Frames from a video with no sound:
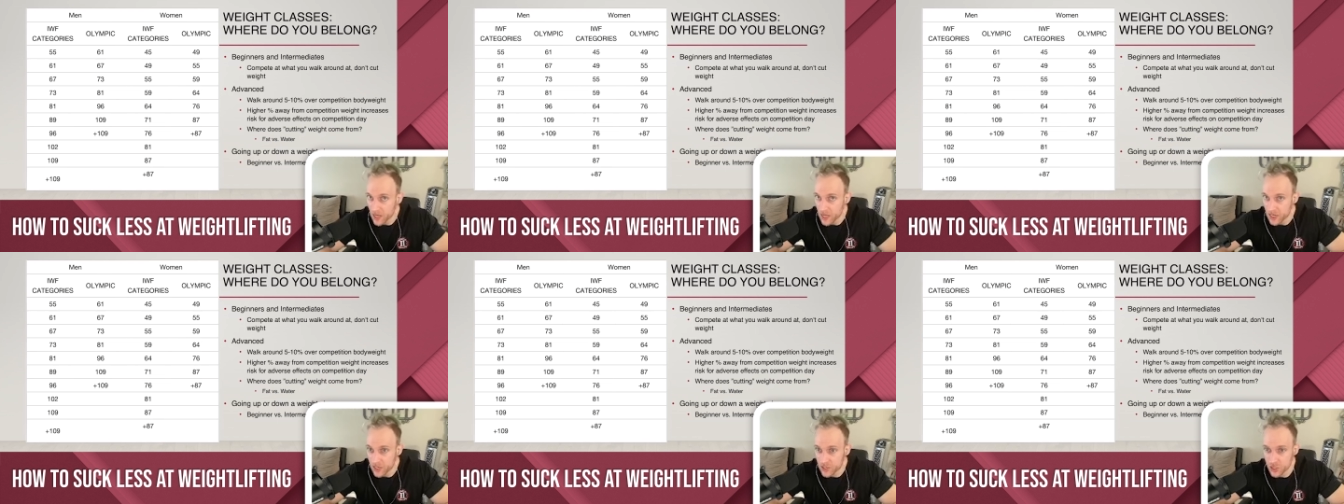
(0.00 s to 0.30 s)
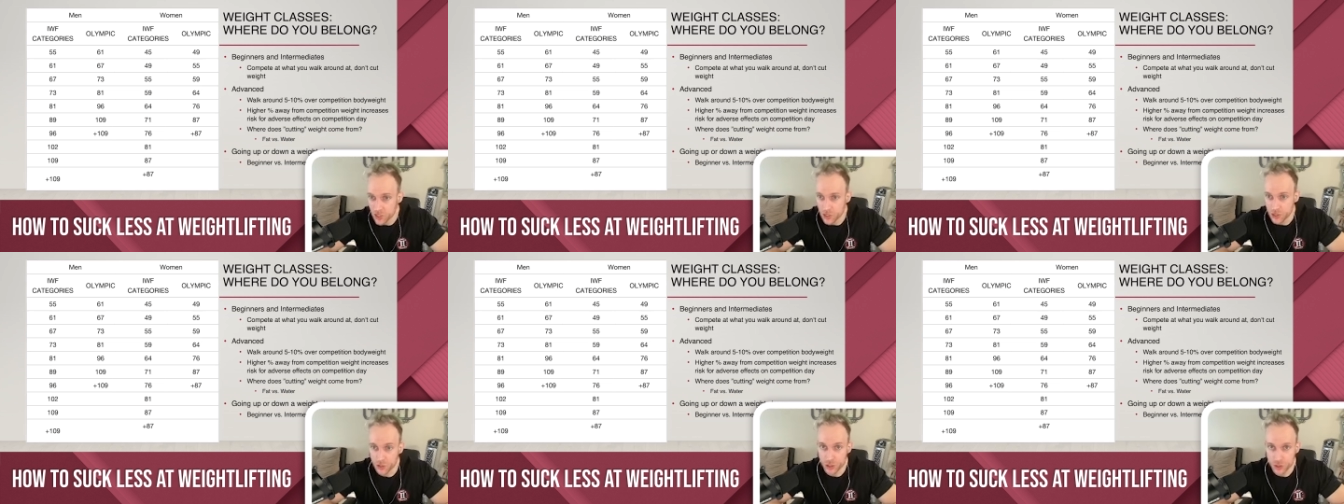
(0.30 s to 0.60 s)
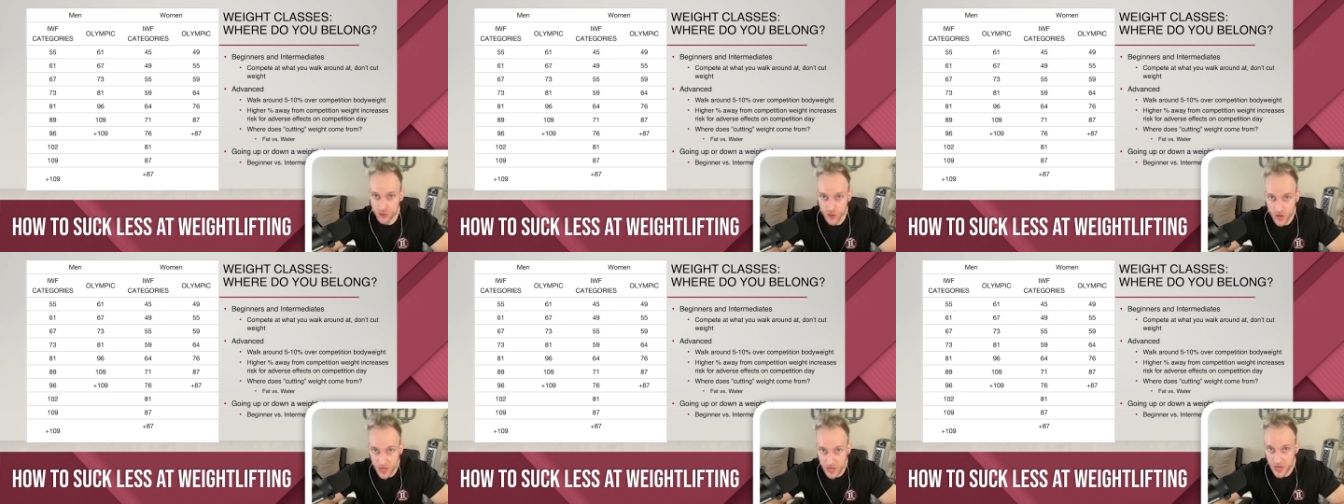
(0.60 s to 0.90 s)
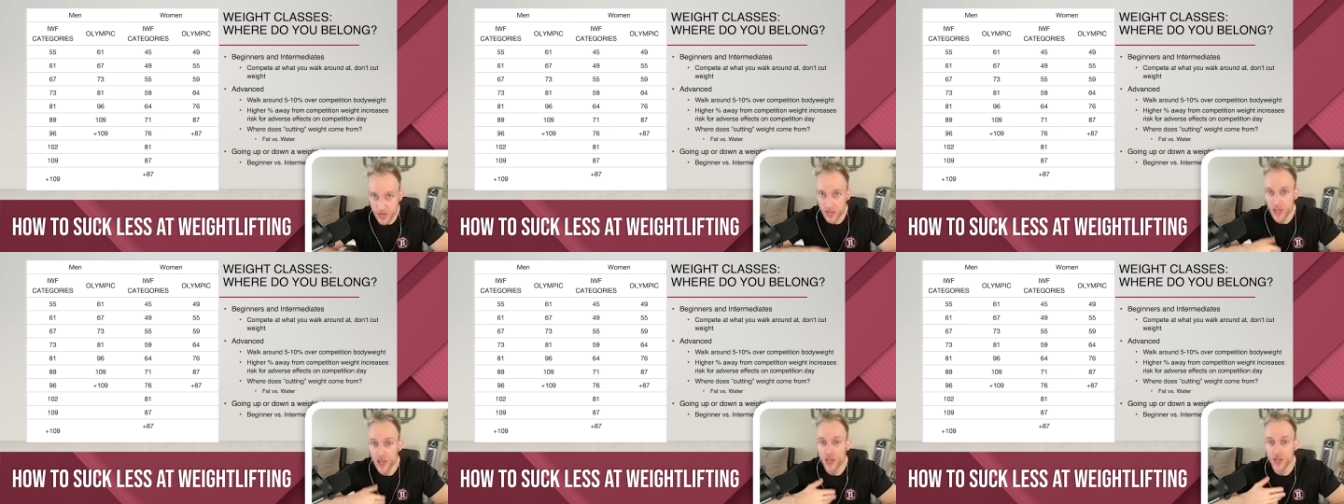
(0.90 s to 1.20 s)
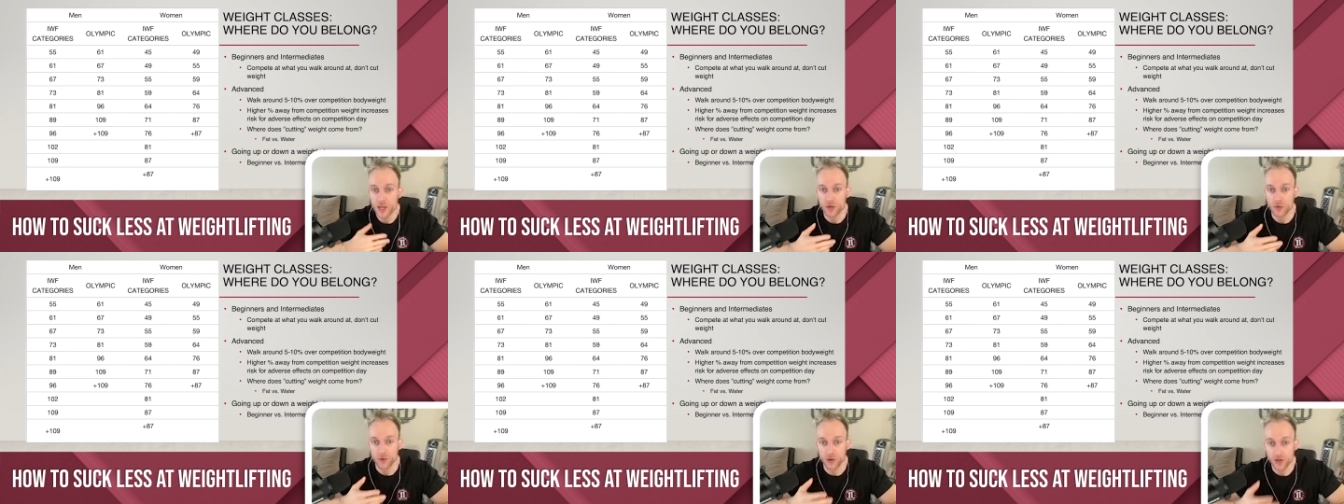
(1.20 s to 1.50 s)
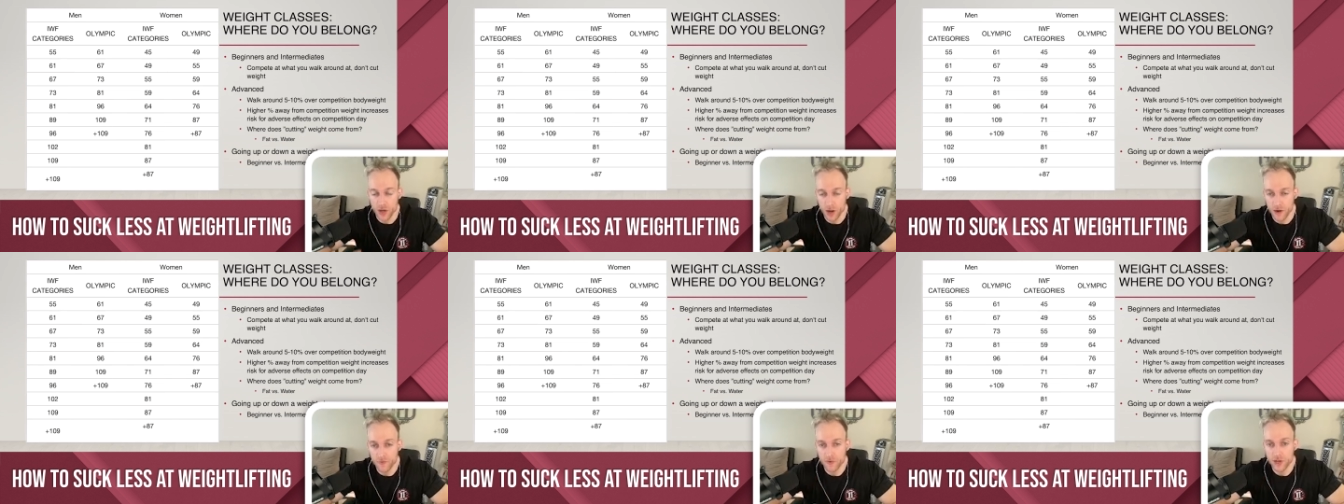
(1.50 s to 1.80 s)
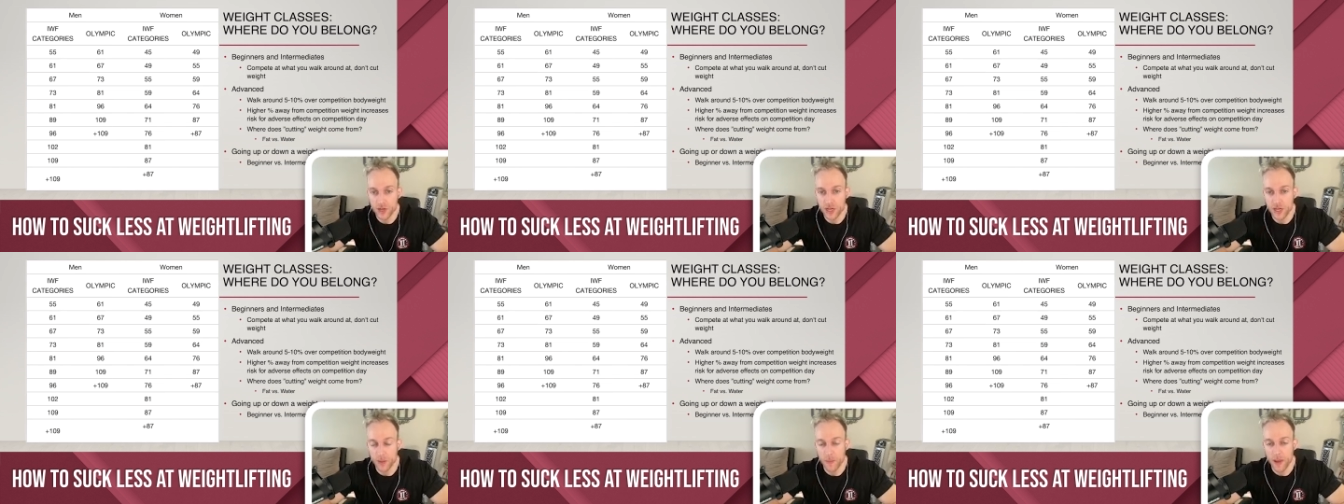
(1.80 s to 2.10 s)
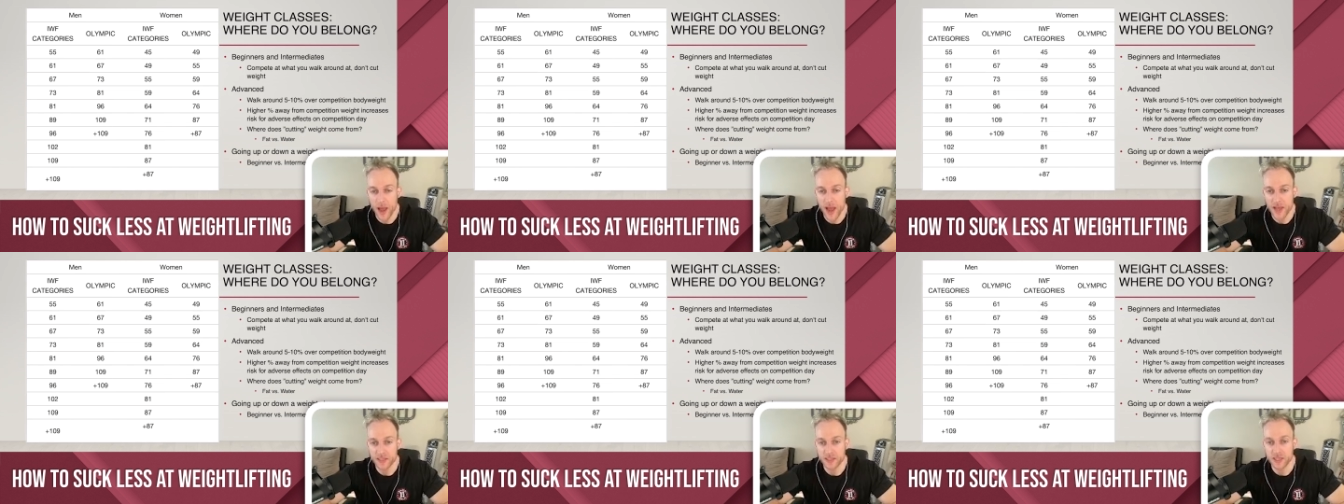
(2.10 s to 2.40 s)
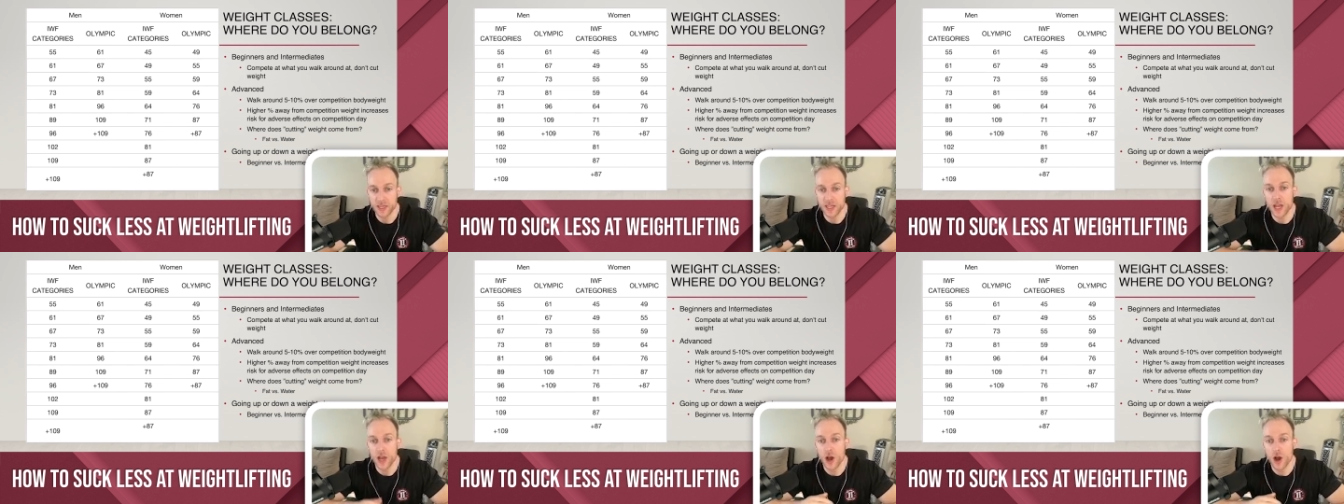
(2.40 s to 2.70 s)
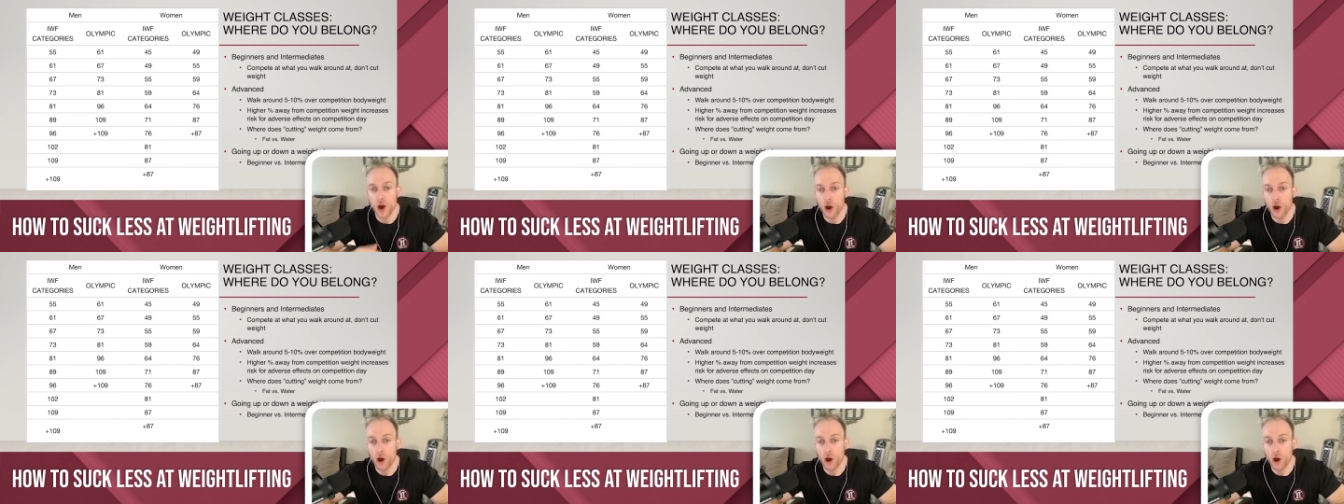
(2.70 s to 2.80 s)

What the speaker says: into your training, your recovery capacity?